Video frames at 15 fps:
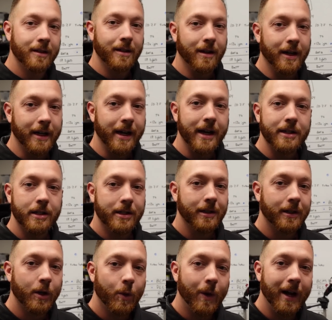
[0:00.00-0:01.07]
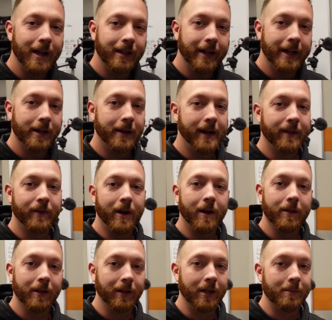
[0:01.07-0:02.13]
All right, guys, this is a little while later. I have all
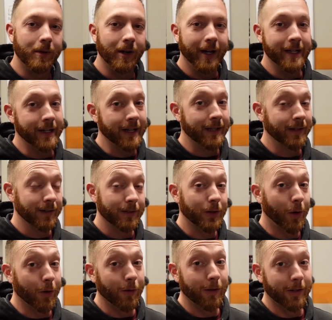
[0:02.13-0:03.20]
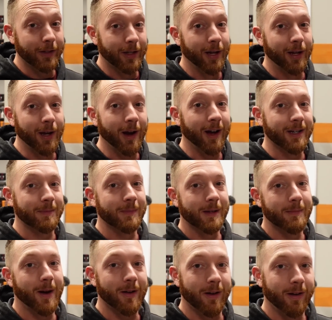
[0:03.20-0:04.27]
the lumber I needed. In total, it's cost me
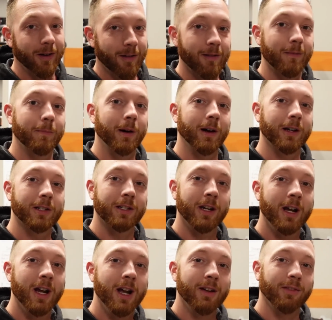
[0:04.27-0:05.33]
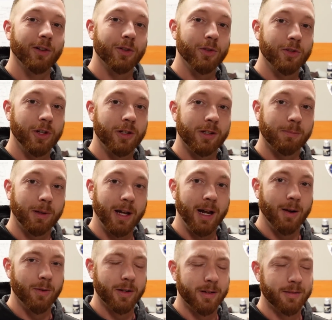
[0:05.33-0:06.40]
about $100 for 2 sheets of
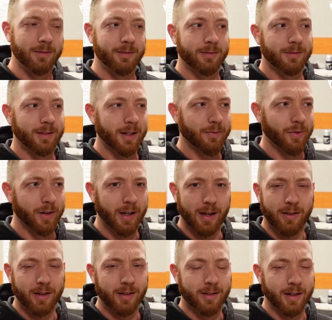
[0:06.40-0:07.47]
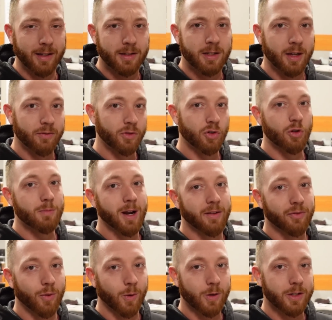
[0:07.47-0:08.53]
plywood and I think like 7
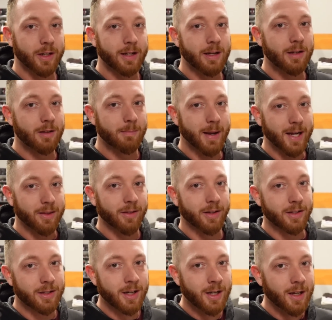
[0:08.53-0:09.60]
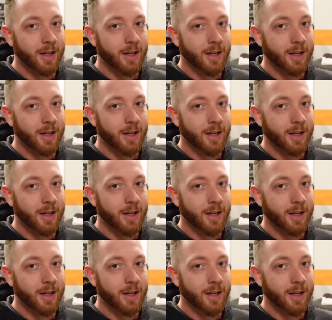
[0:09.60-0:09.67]
2x4s I needed to make this.